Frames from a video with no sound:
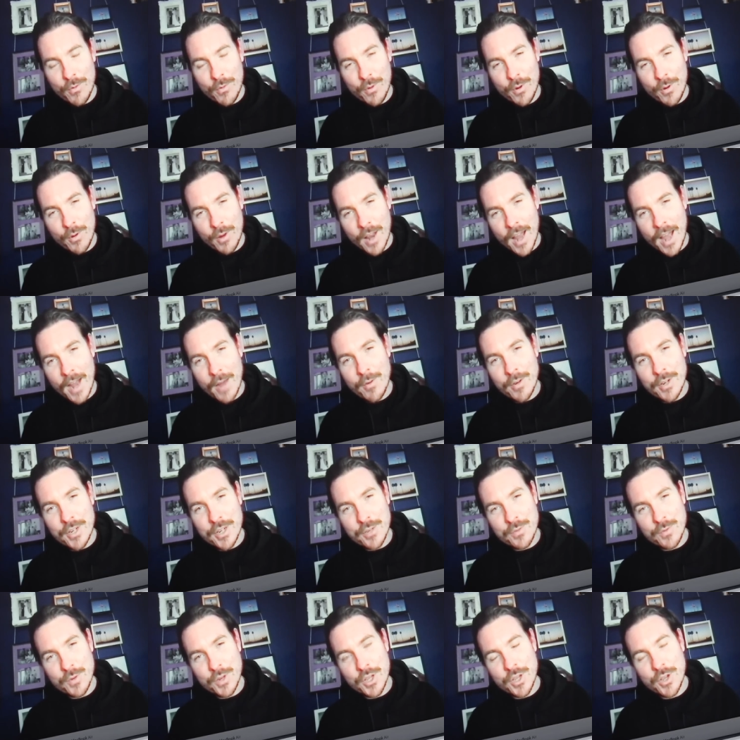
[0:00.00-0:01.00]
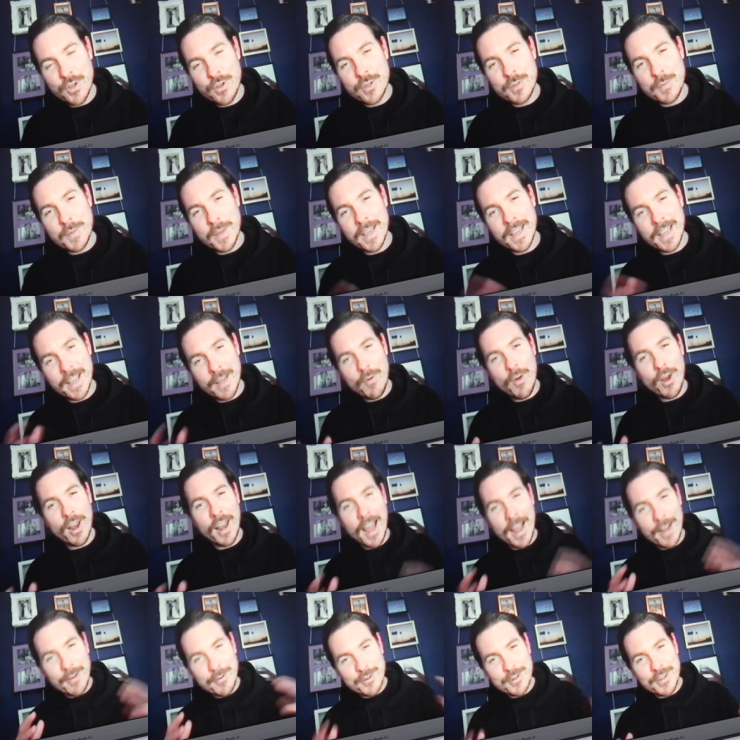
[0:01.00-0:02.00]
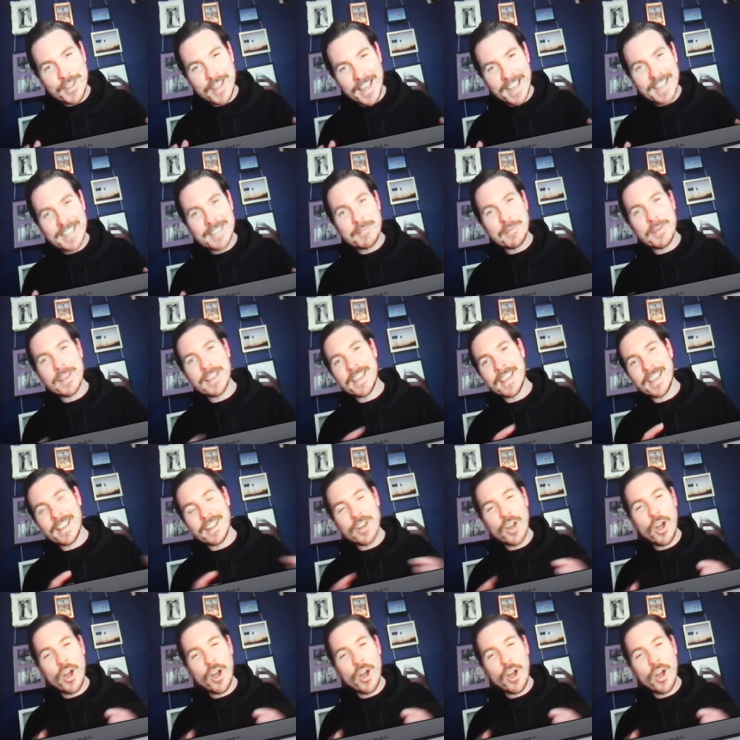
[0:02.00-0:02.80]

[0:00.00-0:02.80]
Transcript: what languages were you speaking? What language were they speaking?